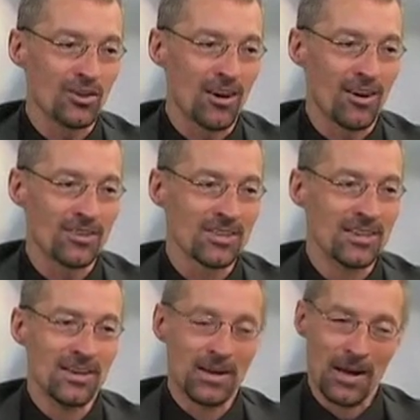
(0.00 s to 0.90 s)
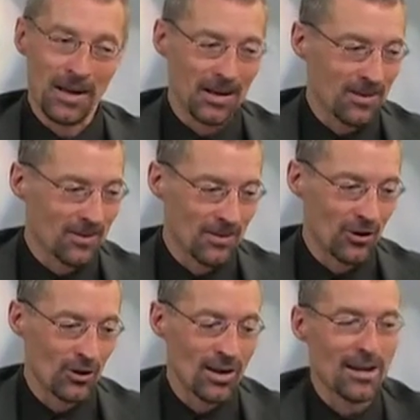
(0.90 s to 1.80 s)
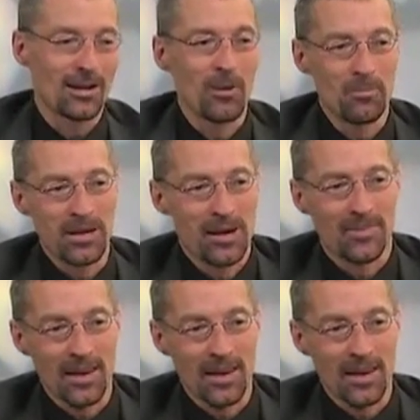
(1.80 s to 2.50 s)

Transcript: of cards, and they're going to end up being on the